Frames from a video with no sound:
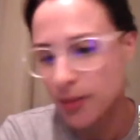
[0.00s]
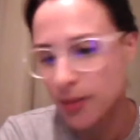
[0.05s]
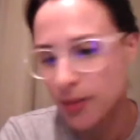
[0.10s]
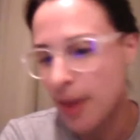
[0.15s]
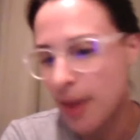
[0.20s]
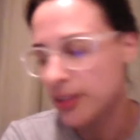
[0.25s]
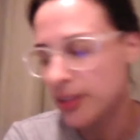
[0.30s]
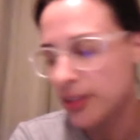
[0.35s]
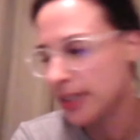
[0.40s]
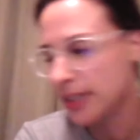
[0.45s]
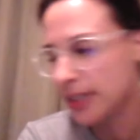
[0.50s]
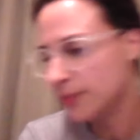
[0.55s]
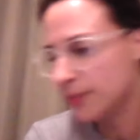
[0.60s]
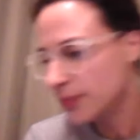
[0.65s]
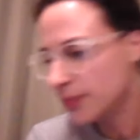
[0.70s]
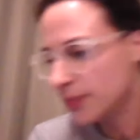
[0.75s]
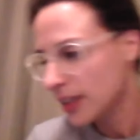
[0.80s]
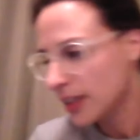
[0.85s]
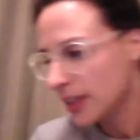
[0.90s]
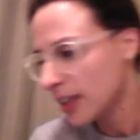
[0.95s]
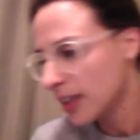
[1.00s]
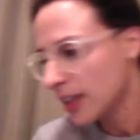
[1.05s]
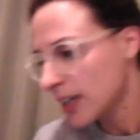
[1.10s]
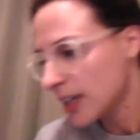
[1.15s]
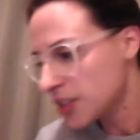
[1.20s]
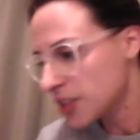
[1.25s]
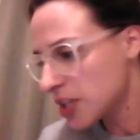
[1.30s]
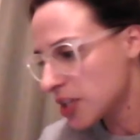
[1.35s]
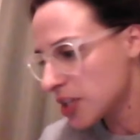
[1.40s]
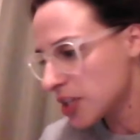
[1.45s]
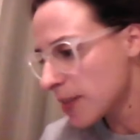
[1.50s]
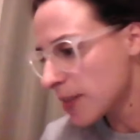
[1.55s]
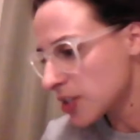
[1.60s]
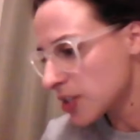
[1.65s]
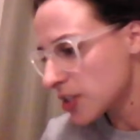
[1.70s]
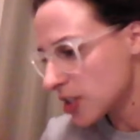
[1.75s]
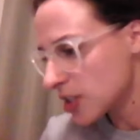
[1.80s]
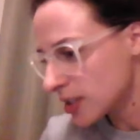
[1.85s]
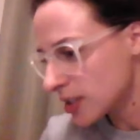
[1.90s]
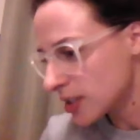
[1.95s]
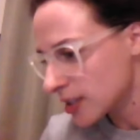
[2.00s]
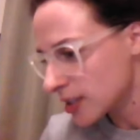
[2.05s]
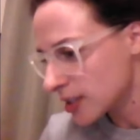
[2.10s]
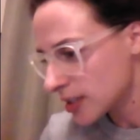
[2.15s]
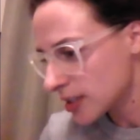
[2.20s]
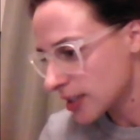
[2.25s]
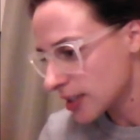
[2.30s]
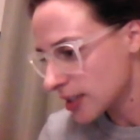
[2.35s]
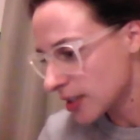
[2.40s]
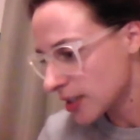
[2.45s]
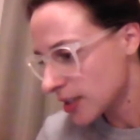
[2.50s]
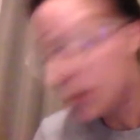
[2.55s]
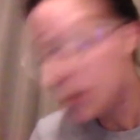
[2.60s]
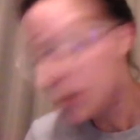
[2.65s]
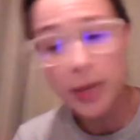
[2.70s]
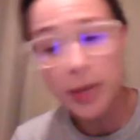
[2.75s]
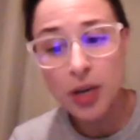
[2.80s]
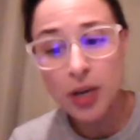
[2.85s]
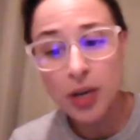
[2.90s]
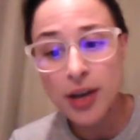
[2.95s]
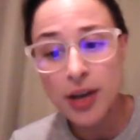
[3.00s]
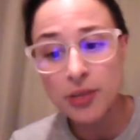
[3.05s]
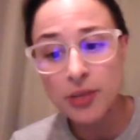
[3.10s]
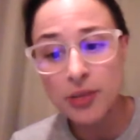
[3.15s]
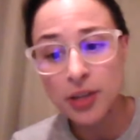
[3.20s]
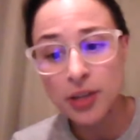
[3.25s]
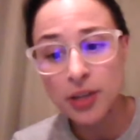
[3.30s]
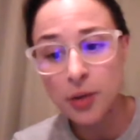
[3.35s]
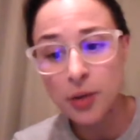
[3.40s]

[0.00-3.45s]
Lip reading: from Evelyn, and she mentioned. You want me to go ahead and read her